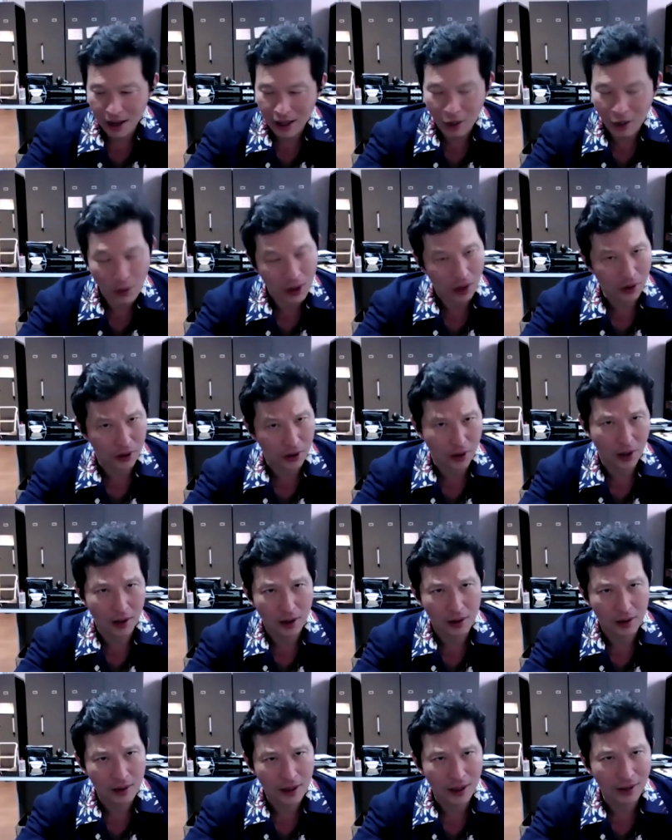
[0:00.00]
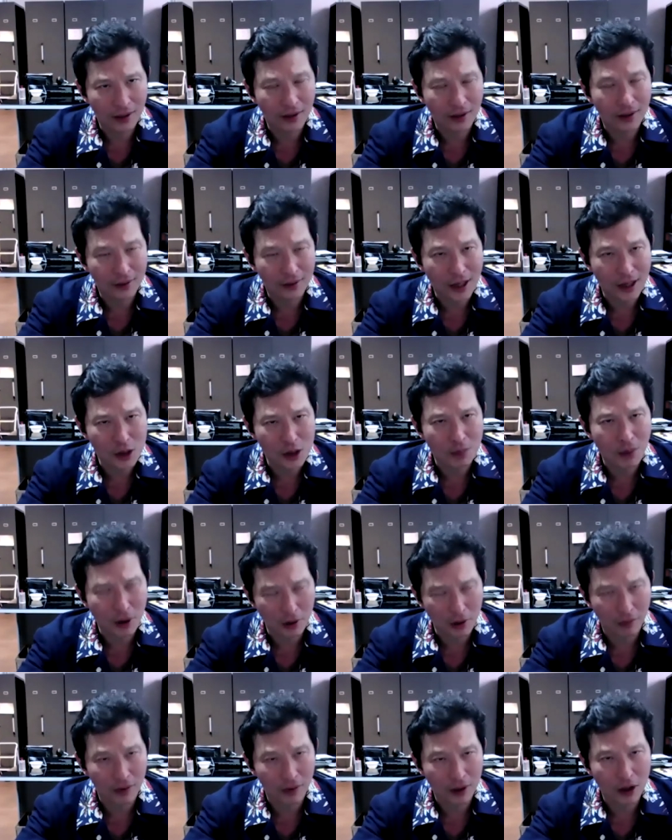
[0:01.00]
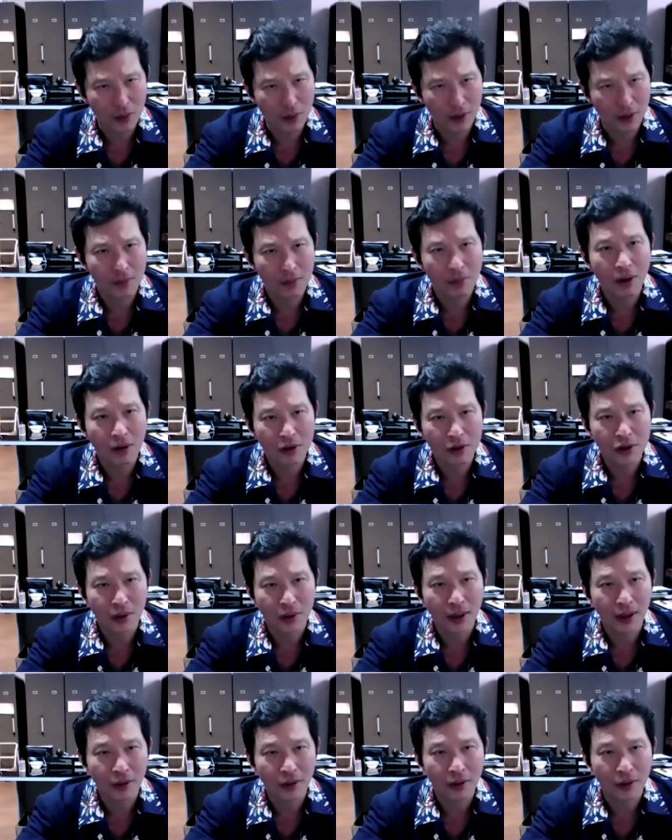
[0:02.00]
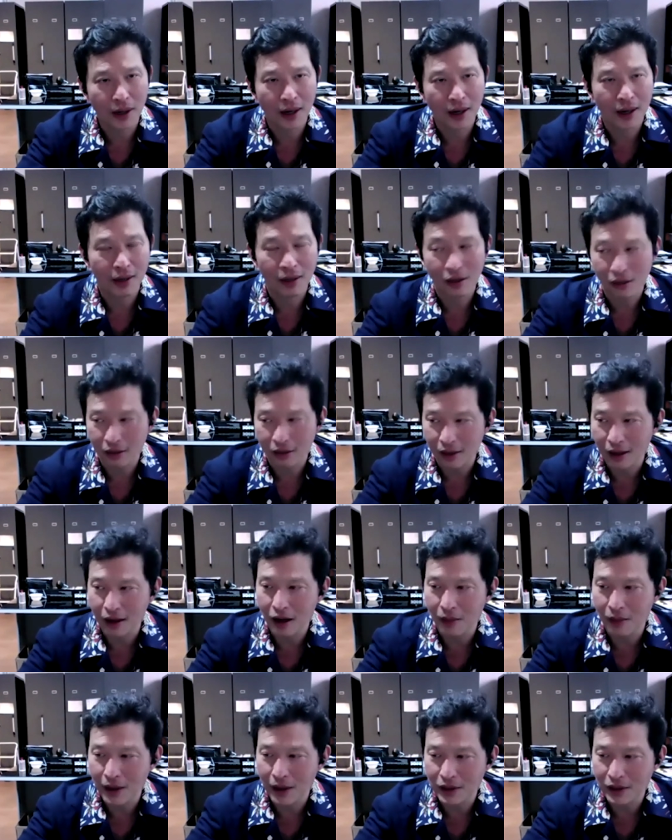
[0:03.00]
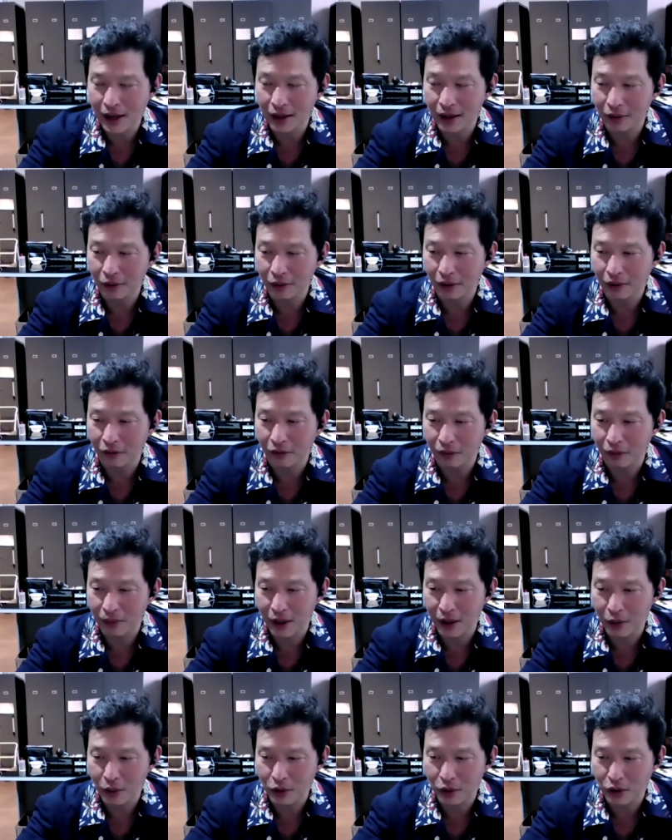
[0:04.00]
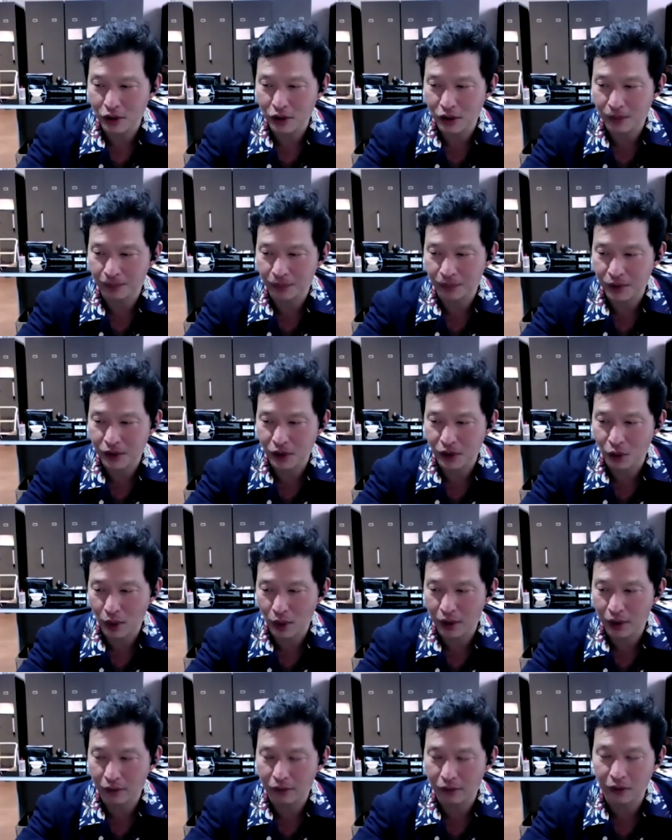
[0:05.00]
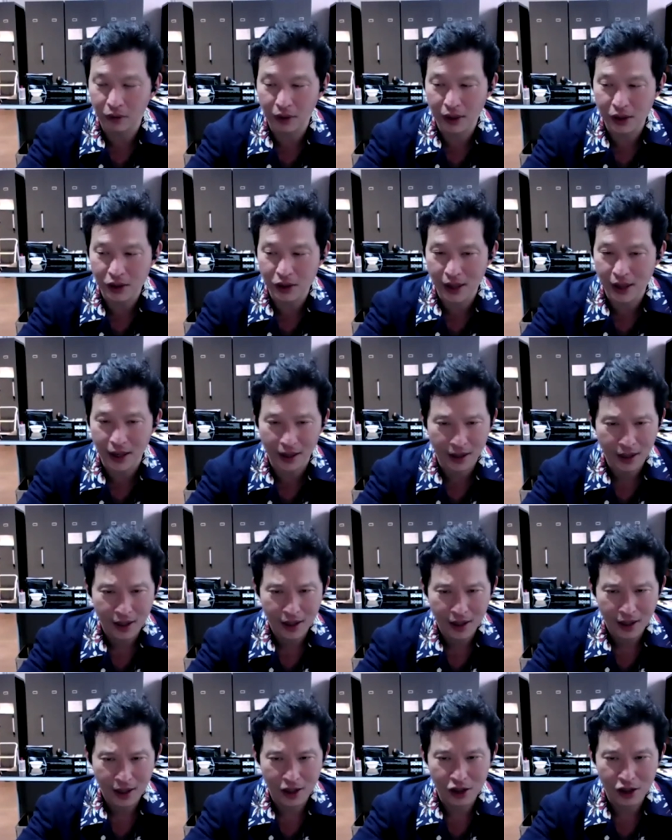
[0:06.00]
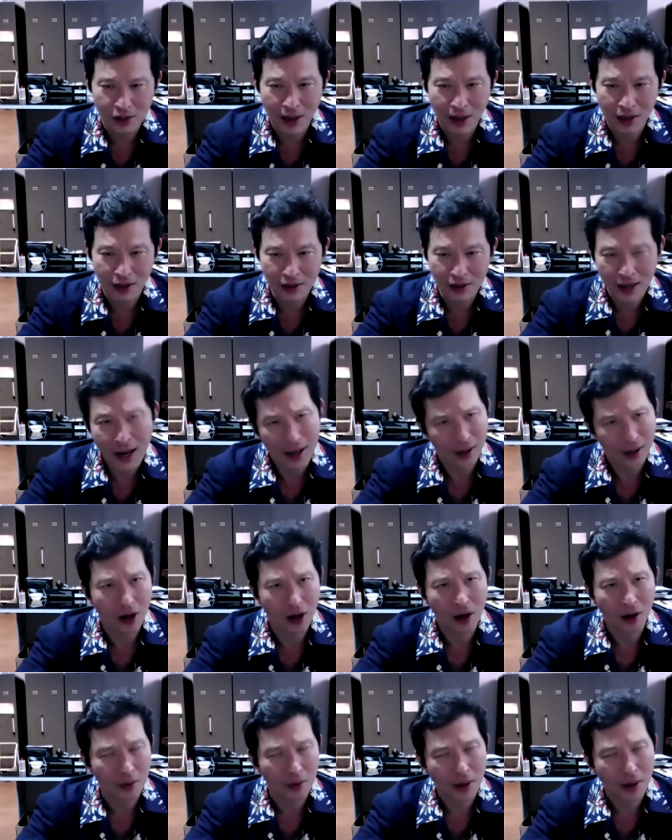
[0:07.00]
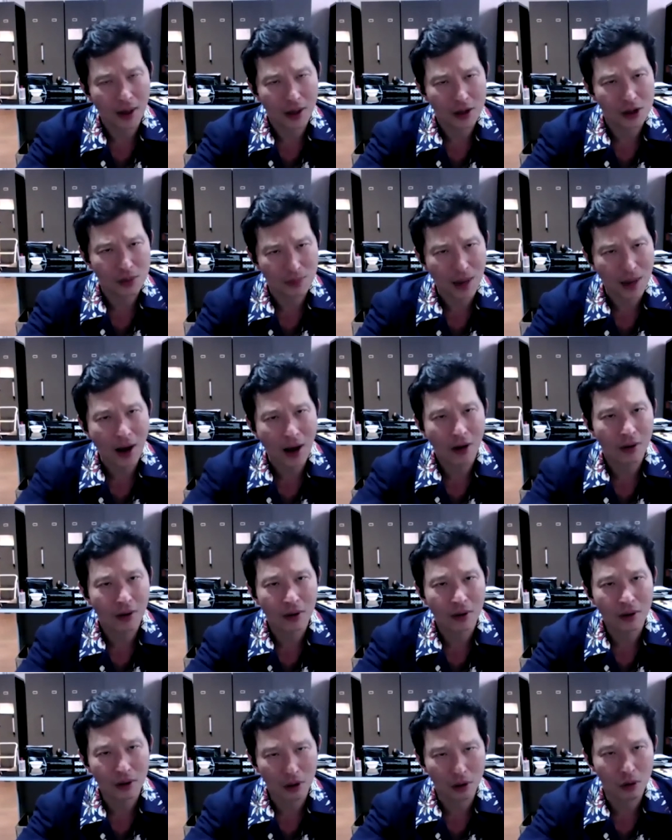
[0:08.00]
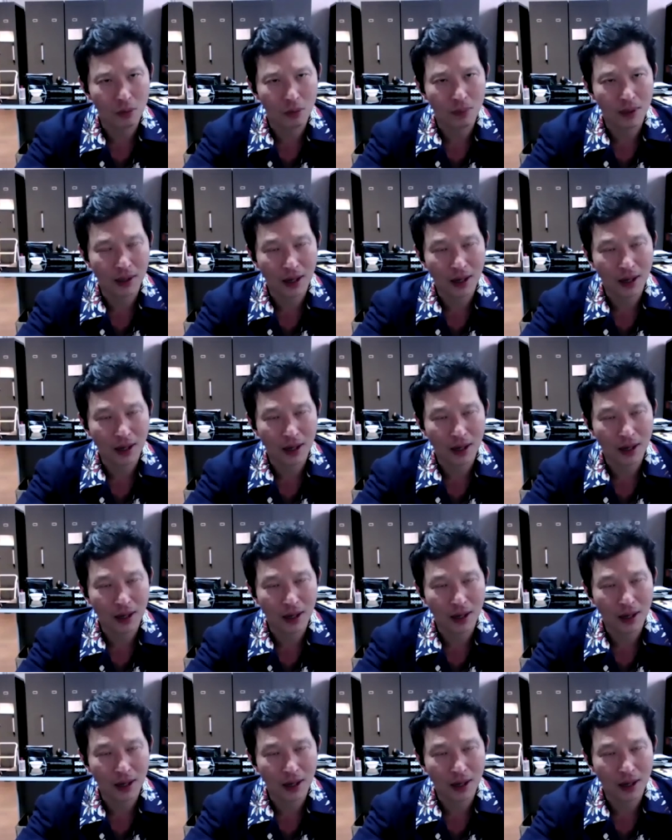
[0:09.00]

And I want to look mm. good, and I think that that's part of the human compulsion, like right. And the thing about tailoring for me, which is so wonderful, is that it's about a dialogue, right? It's about you mm.